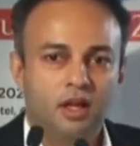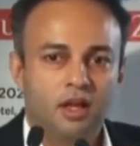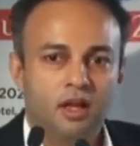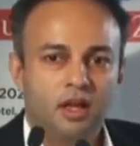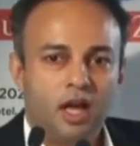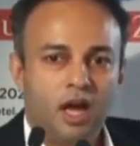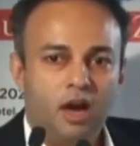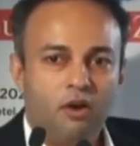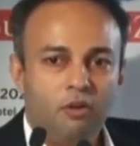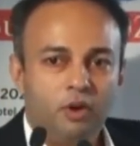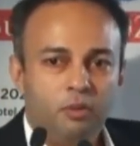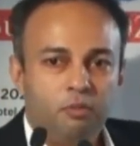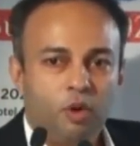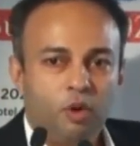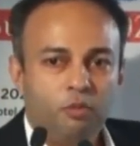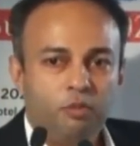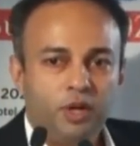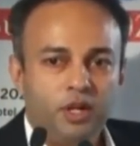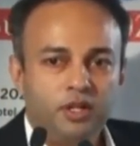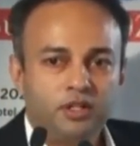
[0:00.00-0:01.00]
our
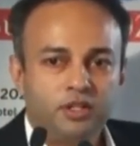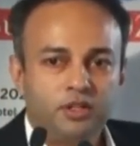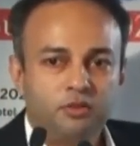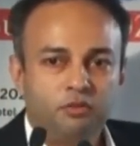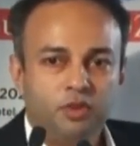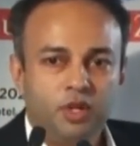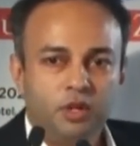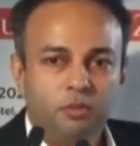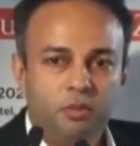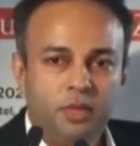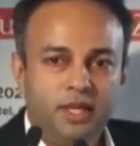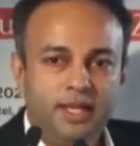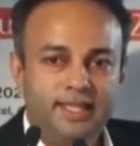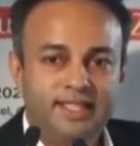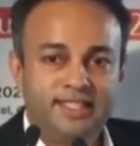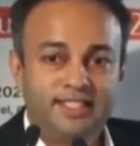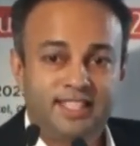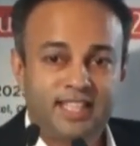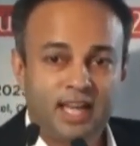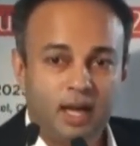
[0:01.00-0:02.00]
population will be
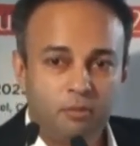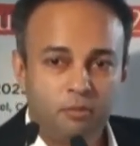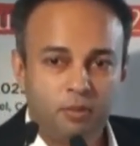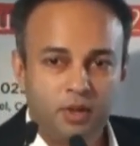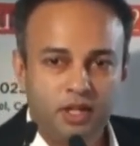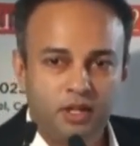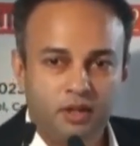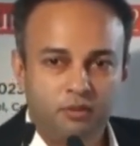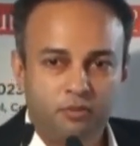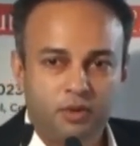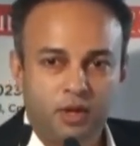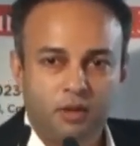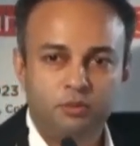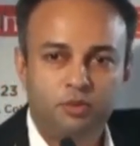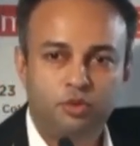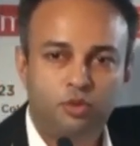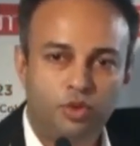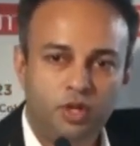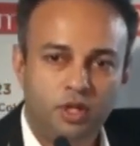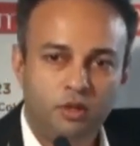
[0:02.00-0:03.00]
doubling from
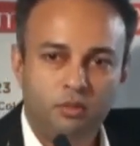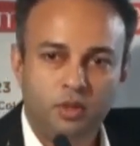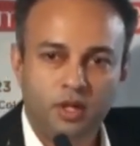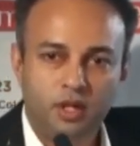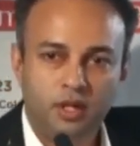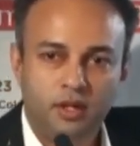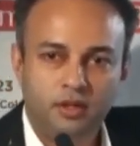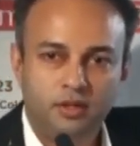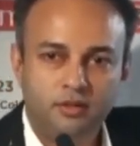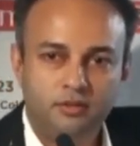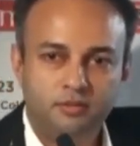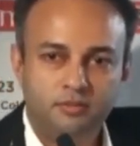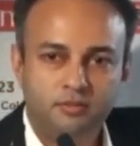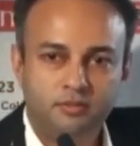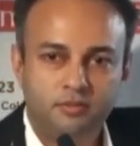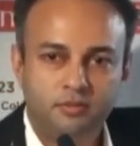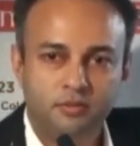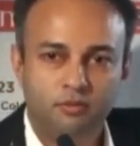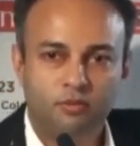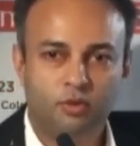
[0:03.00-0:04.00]
20 million
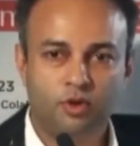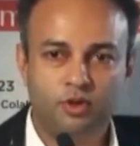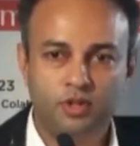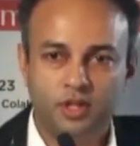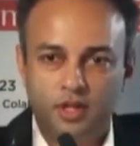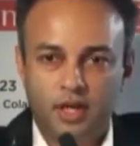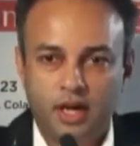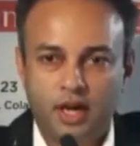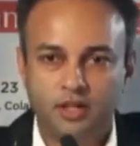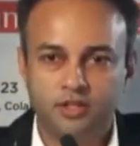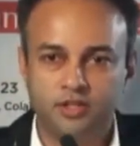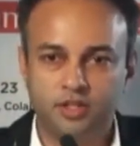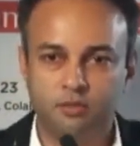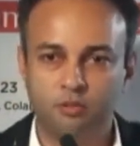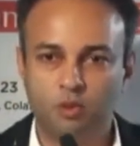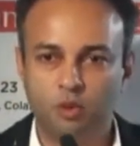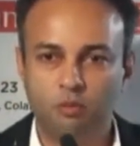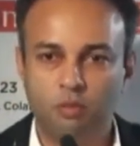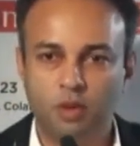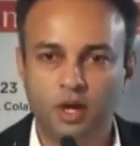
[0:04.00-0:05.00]
for the larger
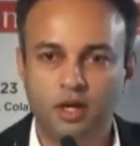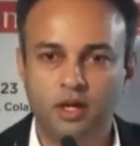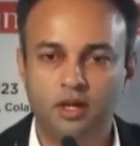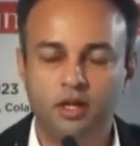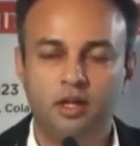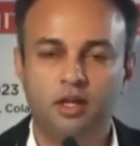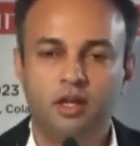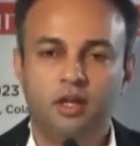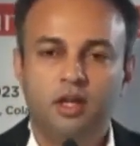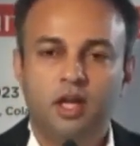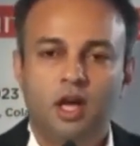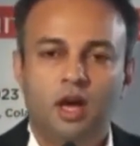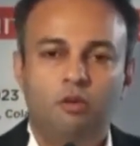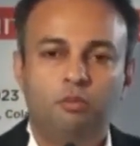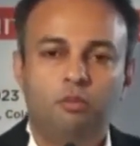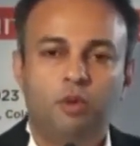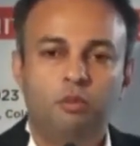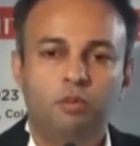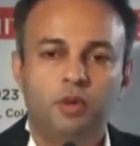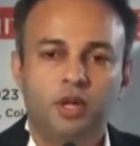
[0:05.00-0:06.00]
Mumbai. Our
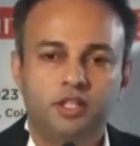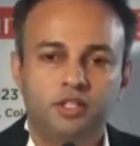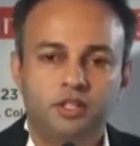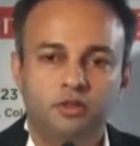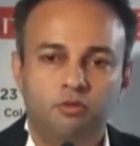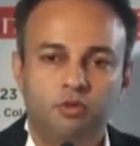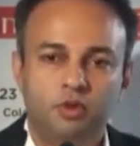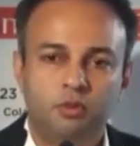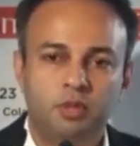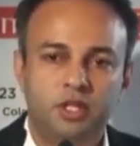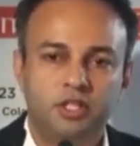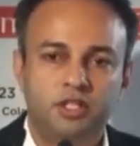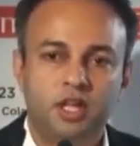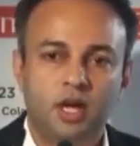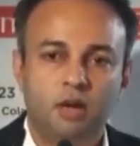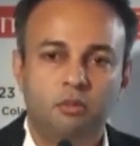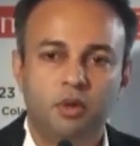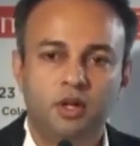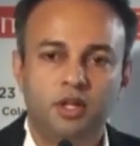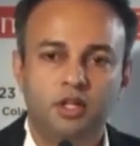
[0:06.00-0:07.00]
population will be
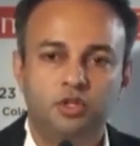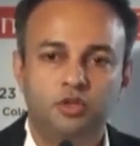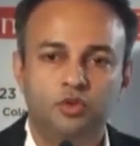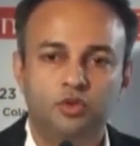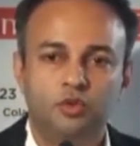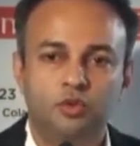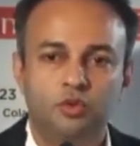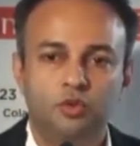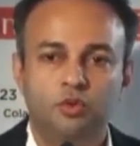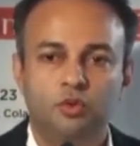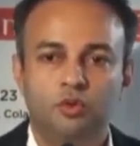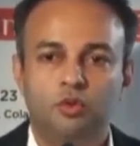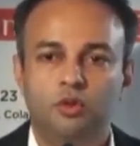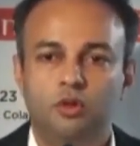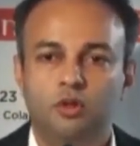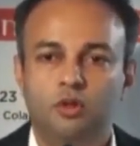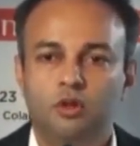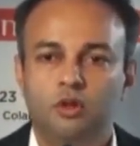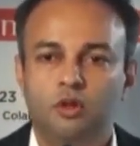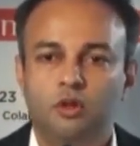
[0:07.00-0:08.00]
doubling to
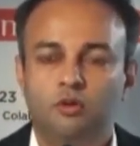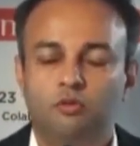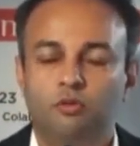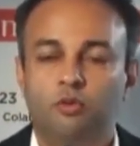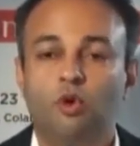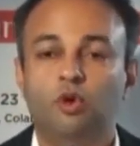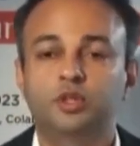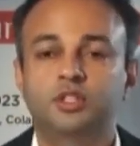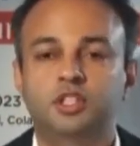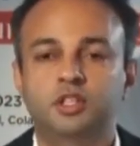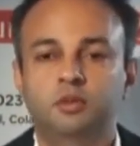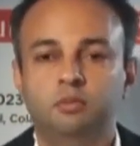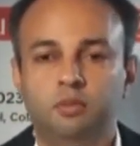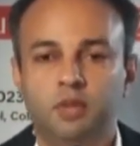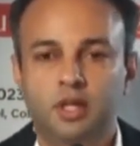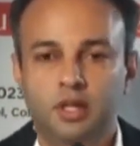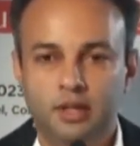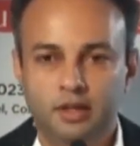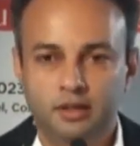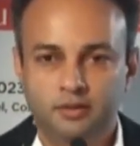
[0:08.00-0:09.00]
40
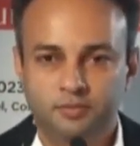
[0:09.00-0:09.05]
million.